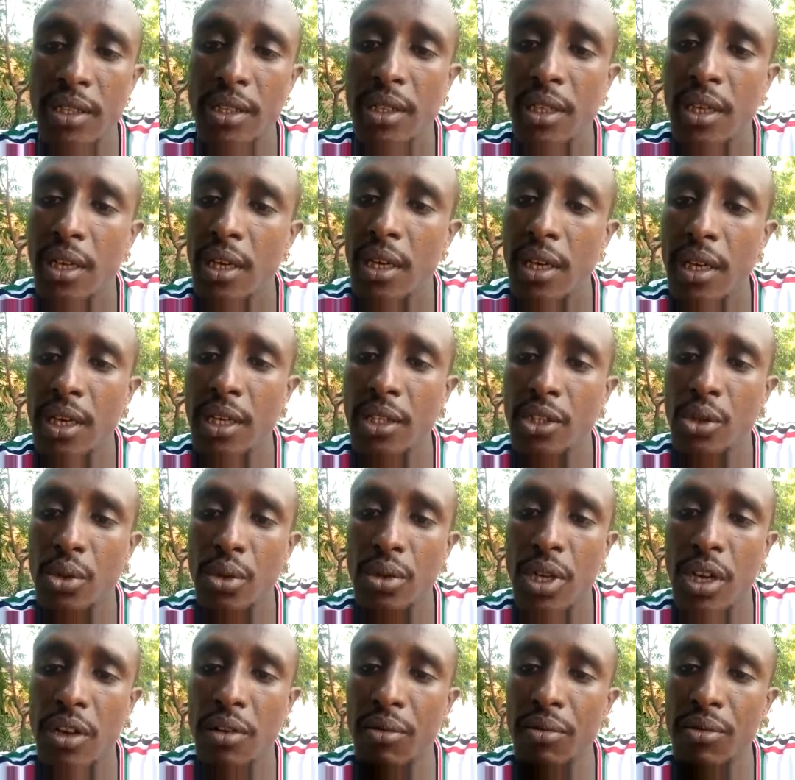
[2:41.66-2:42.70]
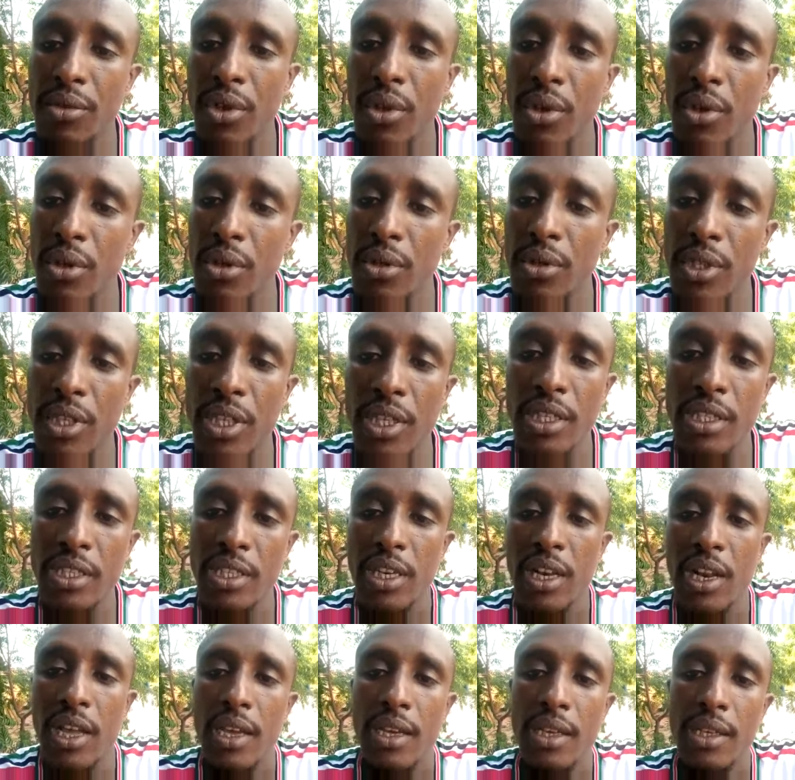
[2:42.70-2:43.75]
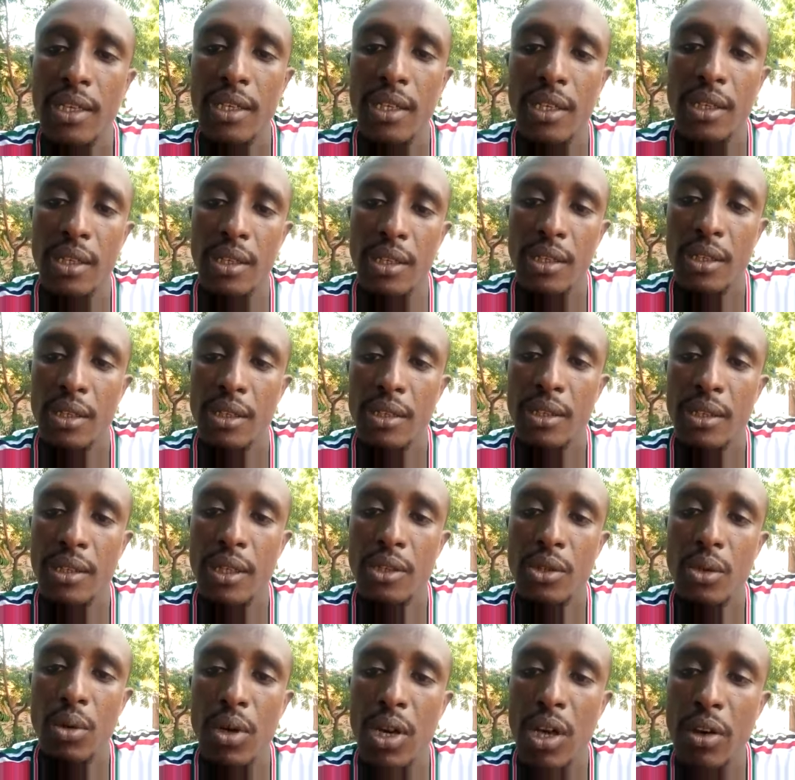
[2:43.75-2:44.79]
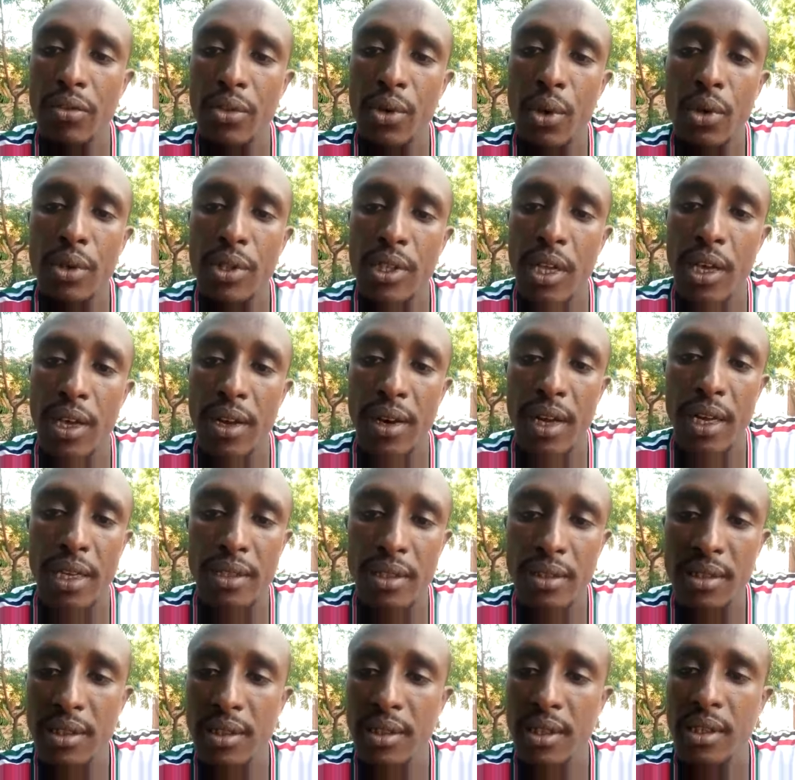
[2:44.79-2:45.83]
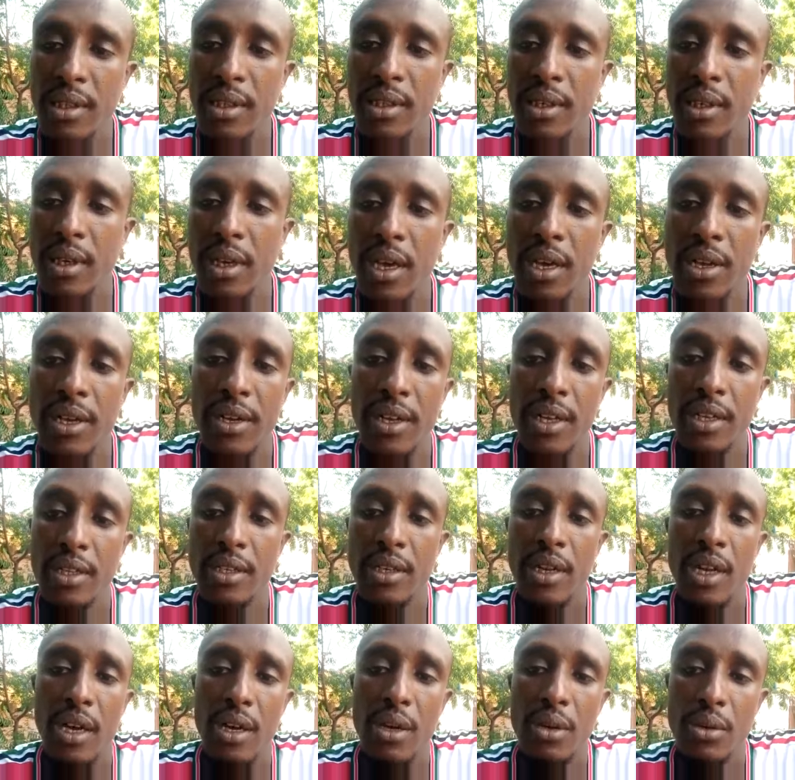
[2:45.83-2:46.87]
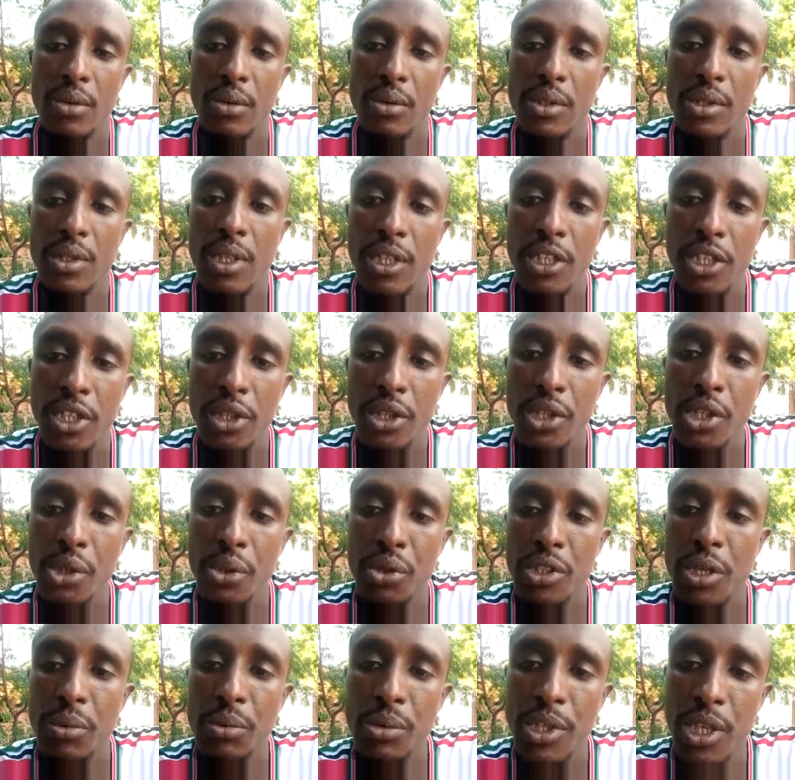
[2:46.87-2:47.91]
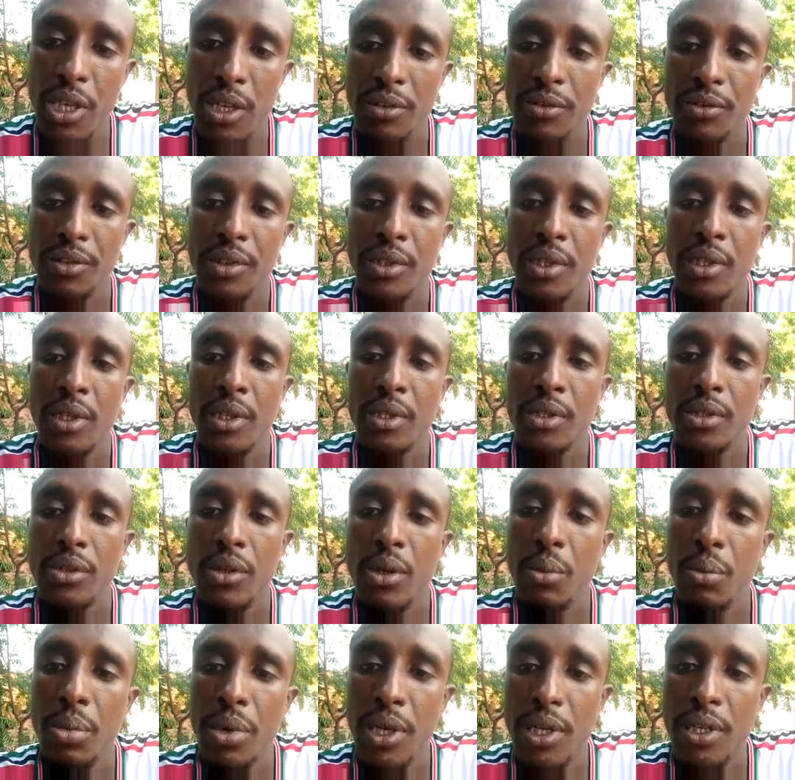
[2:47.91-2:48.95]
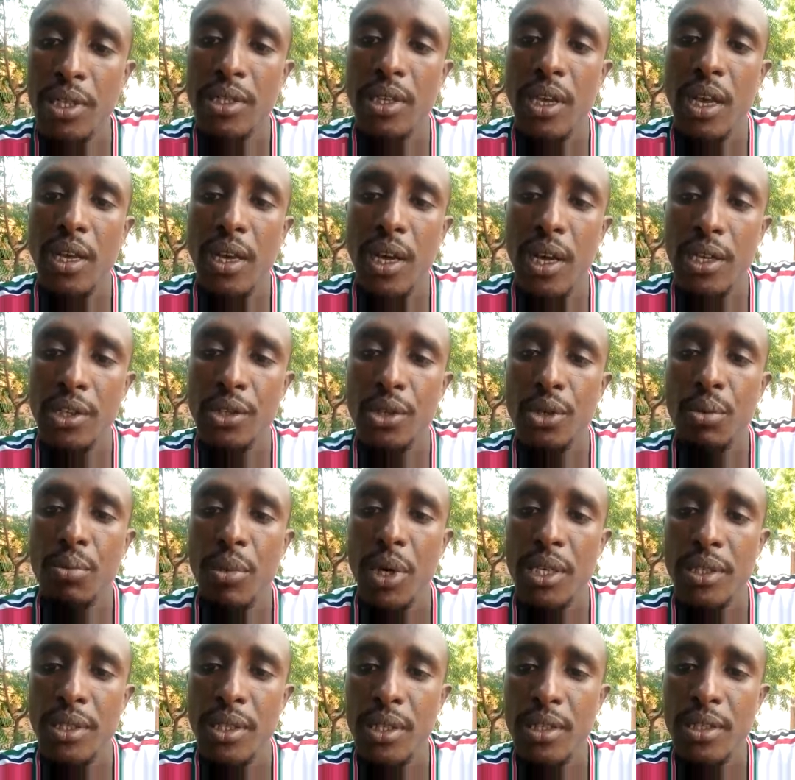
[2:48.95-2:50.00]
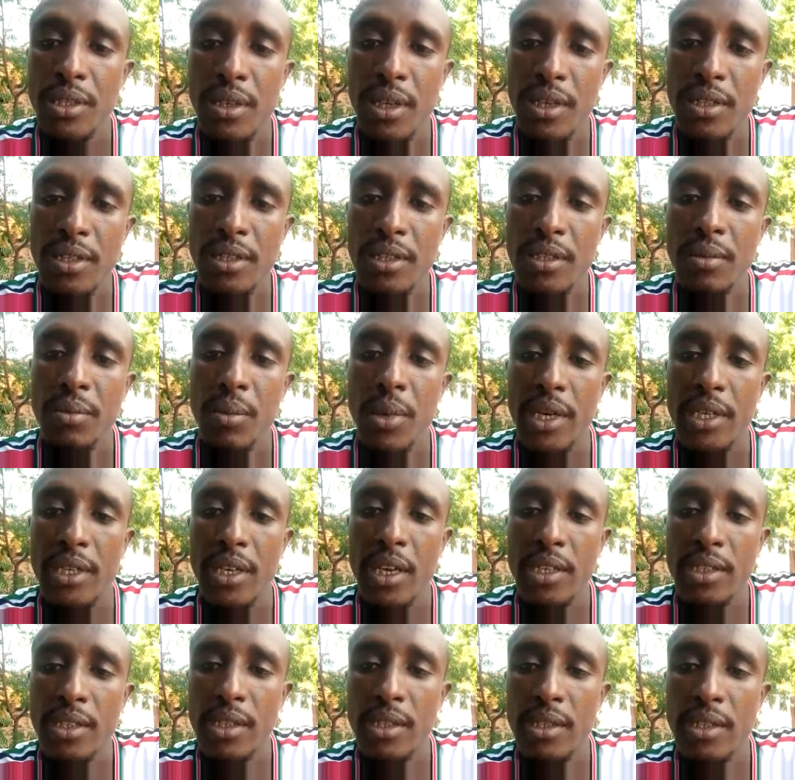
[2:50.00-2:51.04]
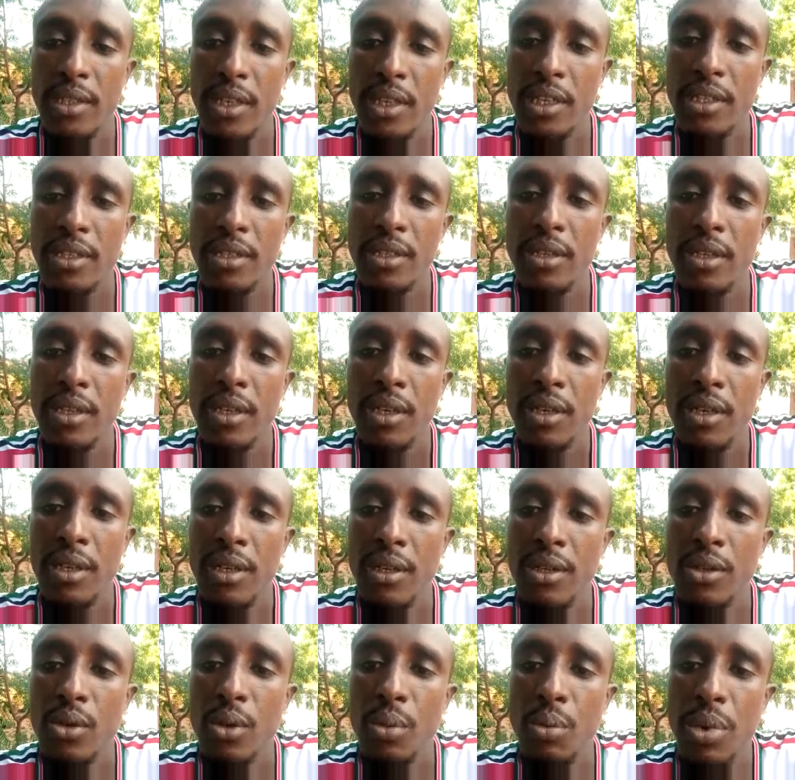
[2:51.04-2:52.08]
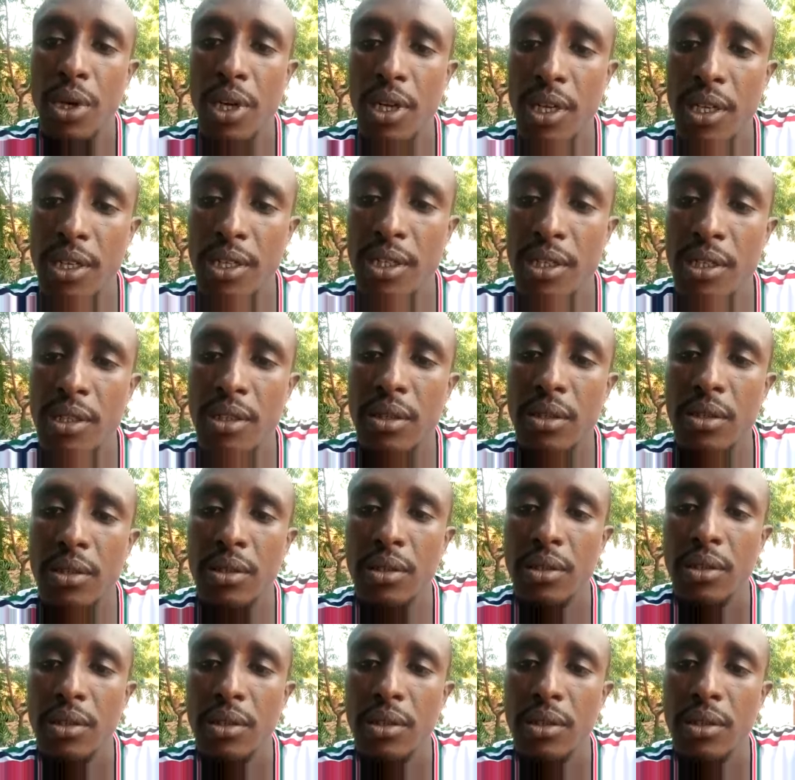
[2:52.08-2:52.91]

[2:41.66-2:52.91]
they should have known things like they should have known their rights and now take issues themselves. So please, I urge you, my sisters, my young sisters, to please